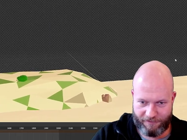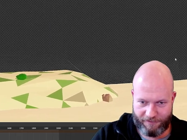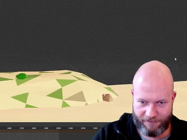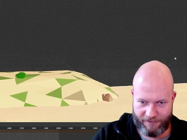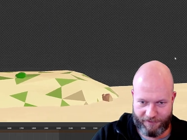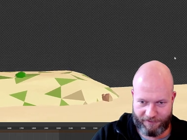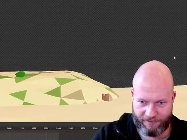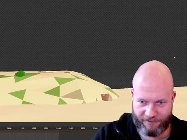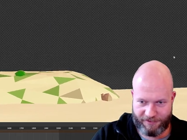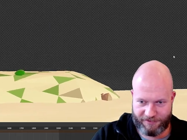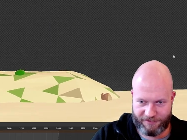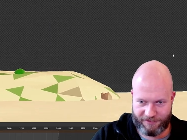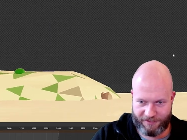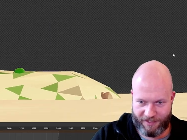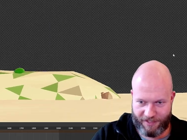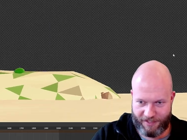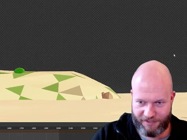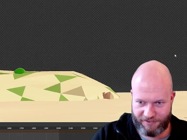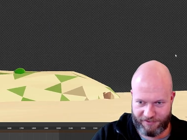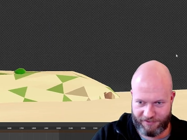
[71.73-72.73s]
in this
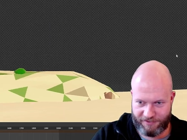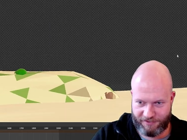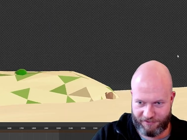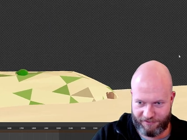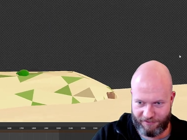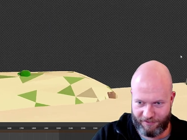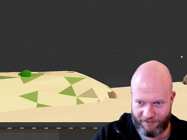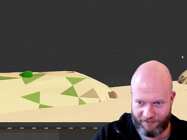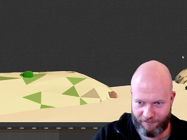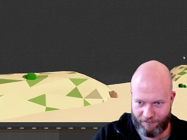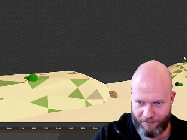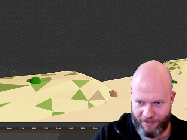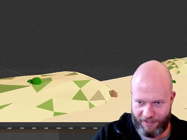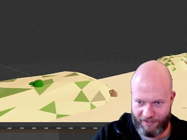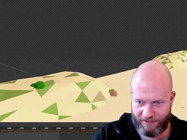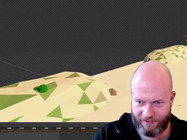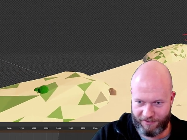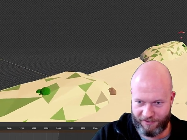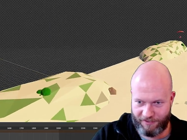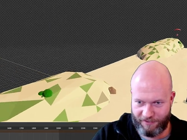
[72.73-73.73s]
case, the
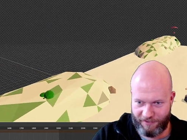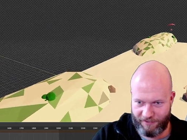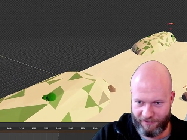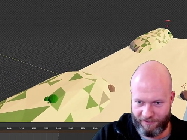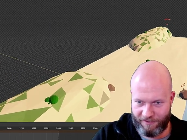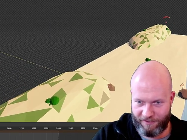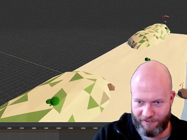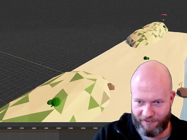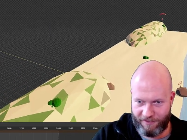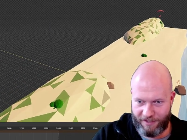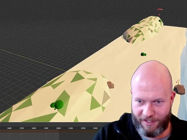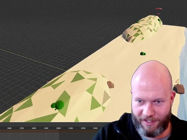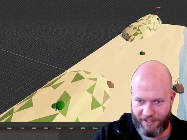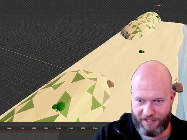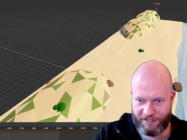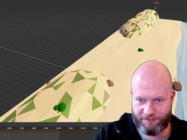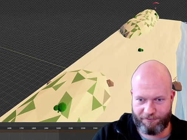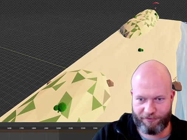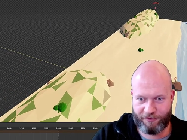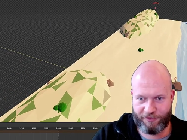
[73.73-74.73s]
wind
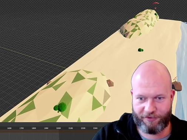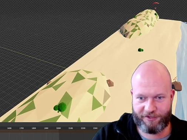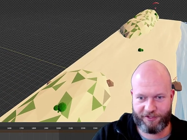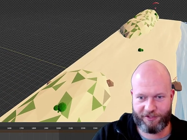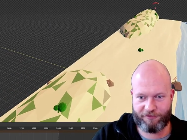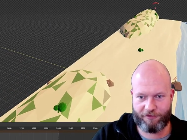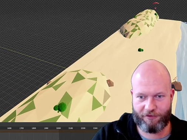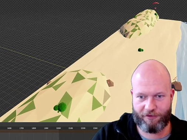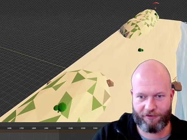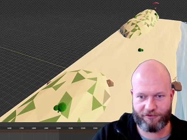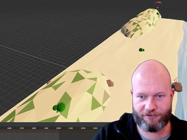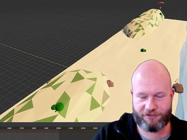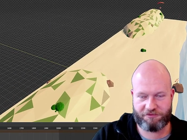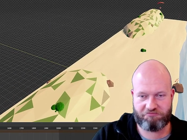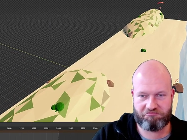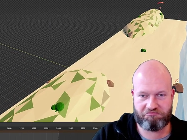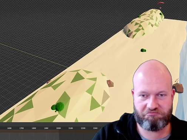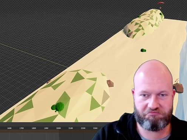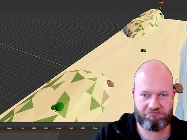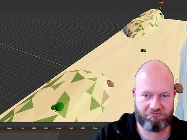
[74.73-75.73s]
is pretty cross.
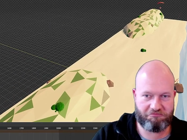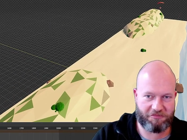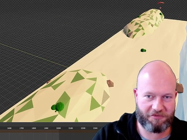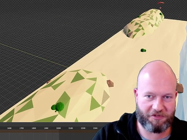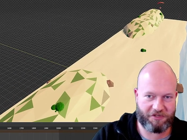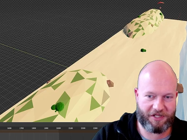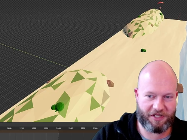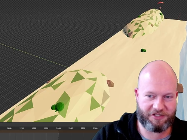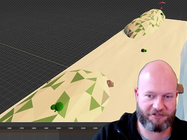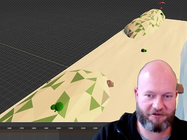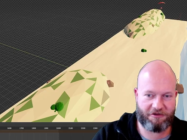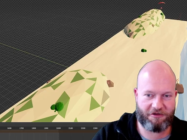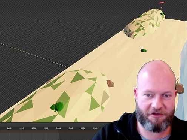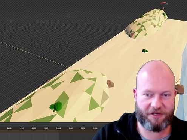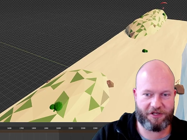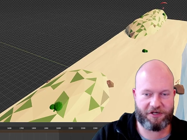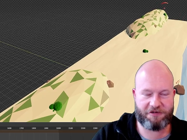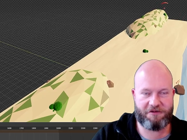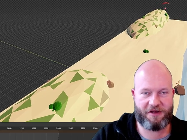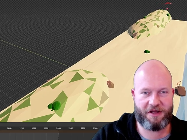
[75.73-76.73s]
Let's call
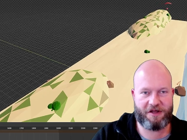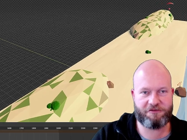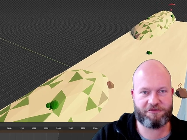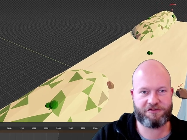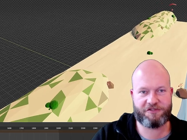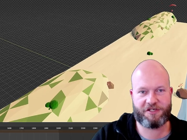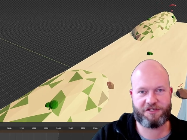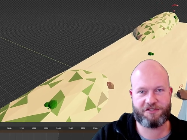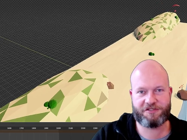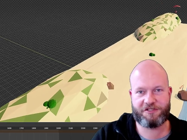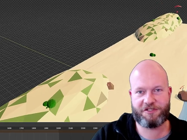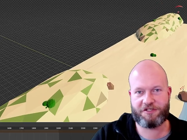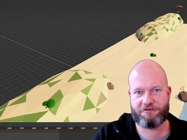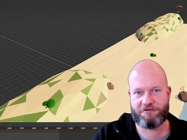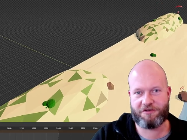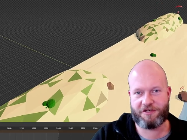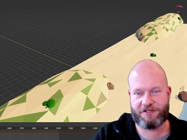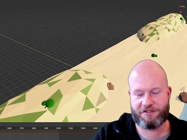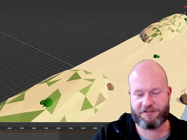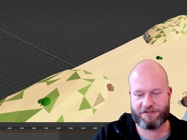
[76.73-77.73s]
it around 60
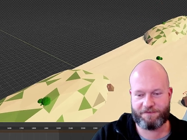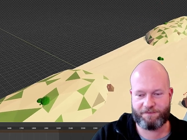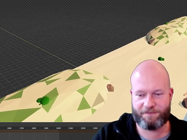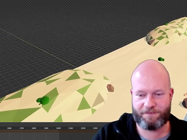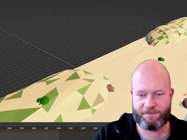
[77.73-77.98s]
degrees.